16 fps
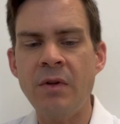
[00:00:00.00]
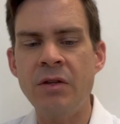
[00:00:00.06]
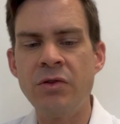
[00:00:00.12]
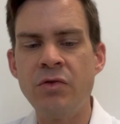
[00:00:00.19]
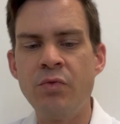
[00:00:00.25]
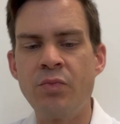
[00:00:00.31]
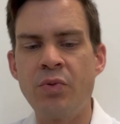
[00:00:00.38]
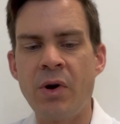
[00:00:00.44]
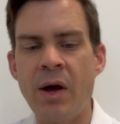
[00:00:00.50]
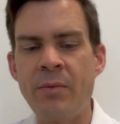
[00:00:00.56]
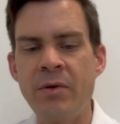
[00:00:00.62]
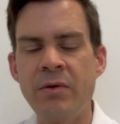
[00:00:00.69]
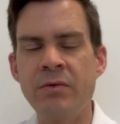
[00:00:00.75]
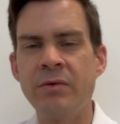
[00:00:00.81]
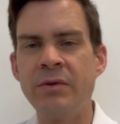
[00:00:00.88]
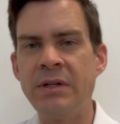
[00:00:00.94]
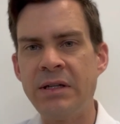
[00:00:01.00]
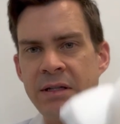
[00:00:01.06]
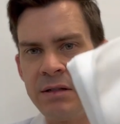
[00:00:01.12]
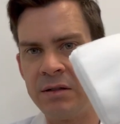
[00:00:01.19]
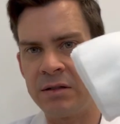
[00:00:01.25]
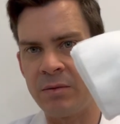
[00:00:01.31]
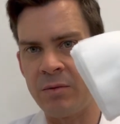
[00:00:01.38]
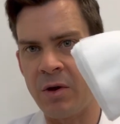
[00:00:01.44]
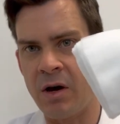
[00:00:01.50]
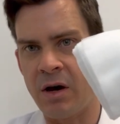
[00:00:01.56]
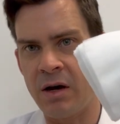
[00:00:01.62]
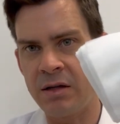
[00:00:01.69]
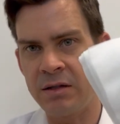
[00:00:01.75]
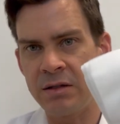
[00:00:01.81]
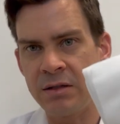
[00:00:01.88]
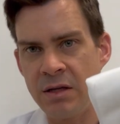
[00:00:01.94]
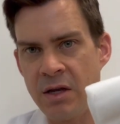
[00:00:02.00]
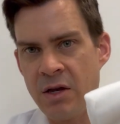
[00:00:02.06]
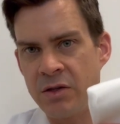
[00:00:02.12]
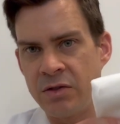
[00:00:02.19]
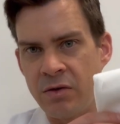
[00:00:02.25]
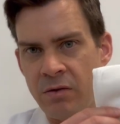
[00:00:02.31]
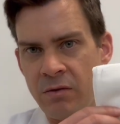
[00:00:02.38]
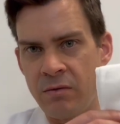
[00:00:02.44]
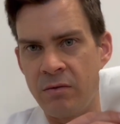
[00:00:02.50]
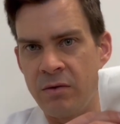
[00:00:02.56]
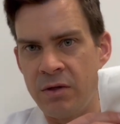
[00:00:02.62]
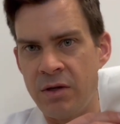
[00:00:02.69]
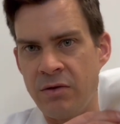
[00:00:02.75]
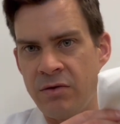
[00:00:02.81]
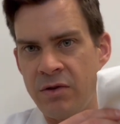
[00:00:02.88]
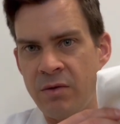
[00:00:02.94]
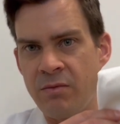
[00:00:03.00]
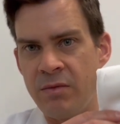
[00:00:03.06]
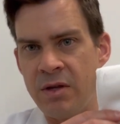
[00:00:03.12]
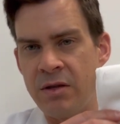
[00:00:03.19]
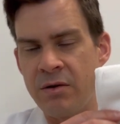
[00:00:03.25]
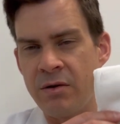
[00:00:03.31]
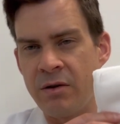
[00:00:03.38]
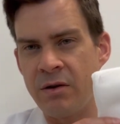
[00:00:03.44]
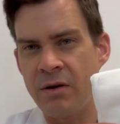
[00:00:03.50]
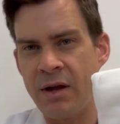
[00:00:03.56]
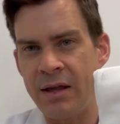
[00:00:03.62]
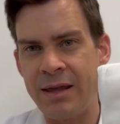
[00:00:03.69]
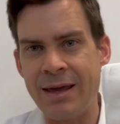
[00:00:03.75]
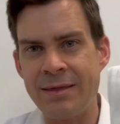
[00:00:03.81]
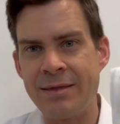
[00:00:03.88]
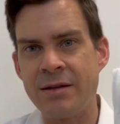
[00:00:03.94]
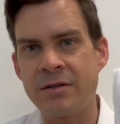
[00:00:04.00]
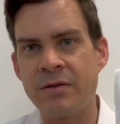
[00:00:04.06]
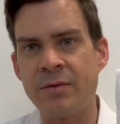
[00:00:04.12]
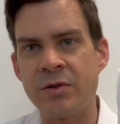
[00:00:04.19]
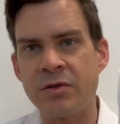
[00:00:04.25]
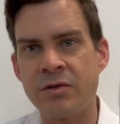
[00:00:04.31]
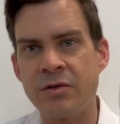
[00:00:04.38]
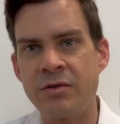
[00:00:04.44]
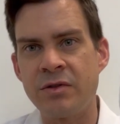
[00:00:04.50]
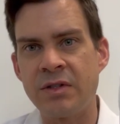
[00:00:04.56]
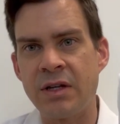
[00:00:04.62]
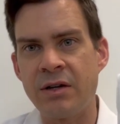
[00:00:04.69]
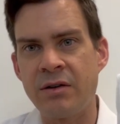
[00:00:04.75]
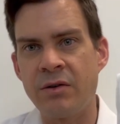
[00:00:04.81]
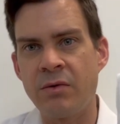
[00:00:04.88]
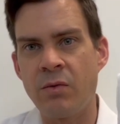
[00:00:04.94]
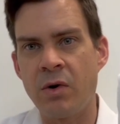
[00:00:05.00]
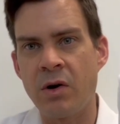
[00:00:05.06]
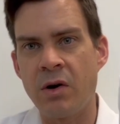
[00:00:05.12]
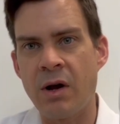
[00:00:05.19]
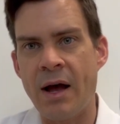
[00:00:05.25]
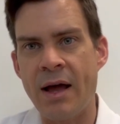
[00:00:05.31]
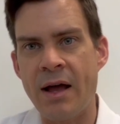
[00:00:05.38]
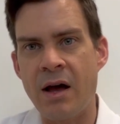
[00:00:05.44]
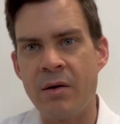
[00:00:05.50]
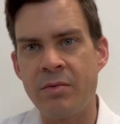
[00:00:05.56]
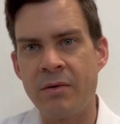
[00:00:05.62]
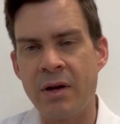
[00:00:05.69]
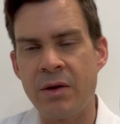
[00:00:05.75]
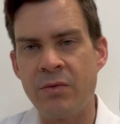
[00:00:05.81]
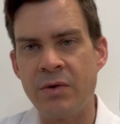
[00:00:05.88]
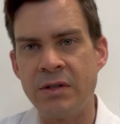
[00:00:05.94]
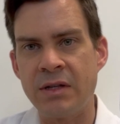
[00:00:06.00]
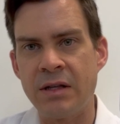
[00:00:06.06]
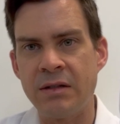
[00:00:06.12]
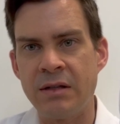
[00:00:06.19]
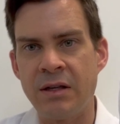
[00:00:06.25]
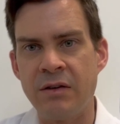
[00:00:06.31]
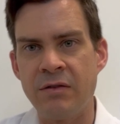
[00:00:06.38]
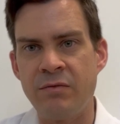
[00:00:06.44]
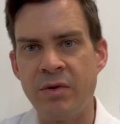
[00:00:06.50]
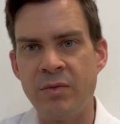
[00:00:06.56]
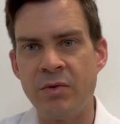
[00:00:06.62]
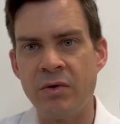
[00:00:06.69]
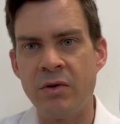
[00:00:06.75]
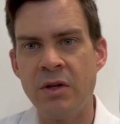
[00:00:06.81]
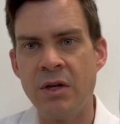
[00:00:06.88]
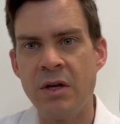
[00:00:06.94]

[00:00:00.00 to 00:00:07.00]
You probably will need some gauze. So, you can either get this from the surgery center where I operate. We tend to give people